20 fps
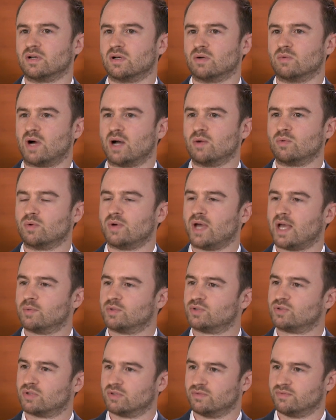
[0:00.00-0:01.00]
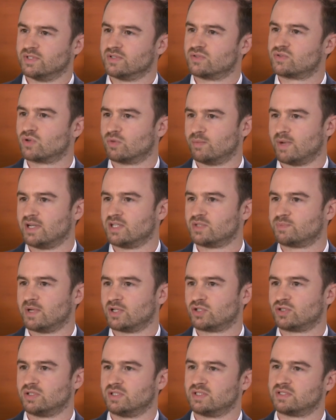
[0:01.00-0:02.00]
why we were able to convince so many
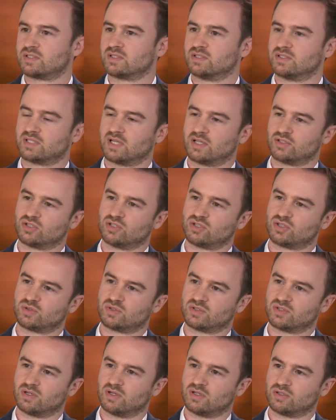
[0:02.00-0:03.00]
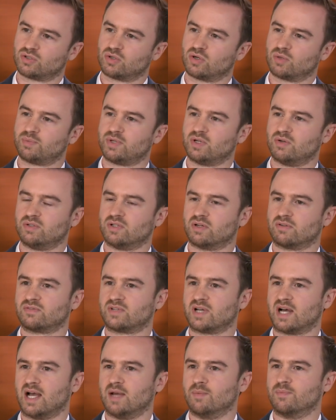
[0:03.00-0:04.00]
specialists in such a short period of
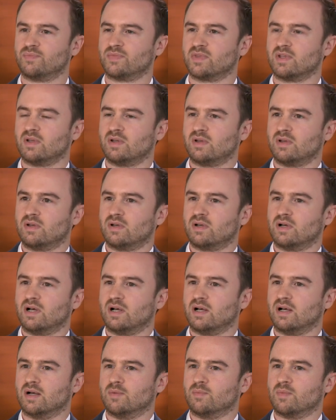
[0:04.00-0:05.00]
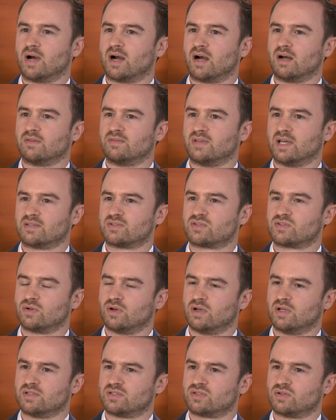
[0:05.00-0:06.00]
time are that
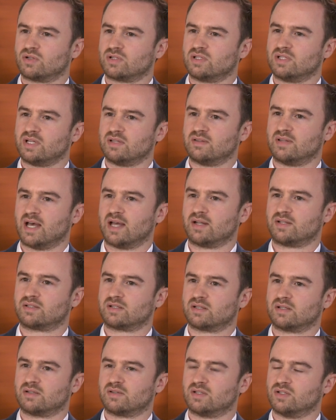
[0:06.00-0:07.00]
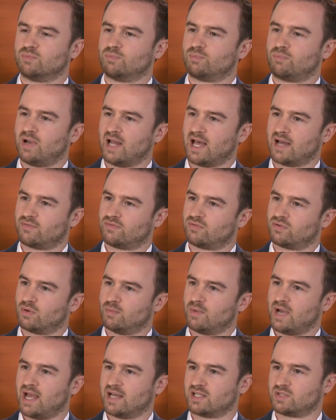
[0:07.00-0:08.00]
certainly that the
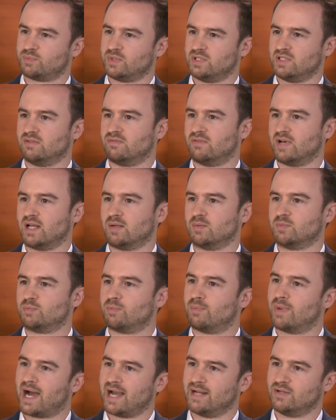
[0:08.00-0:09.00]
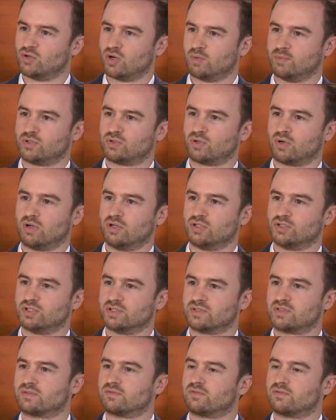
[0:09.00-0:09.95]
platform has been developed by dermatologists